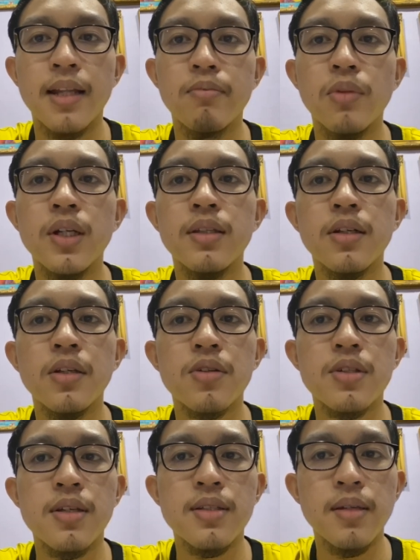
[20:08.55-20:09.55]
and monitor
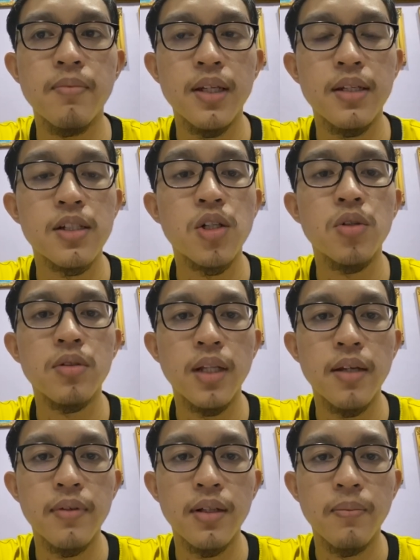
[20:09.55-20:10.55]
your system at the code
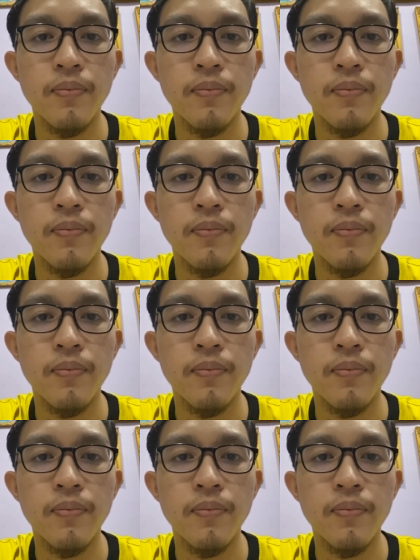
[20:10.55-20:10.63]
level.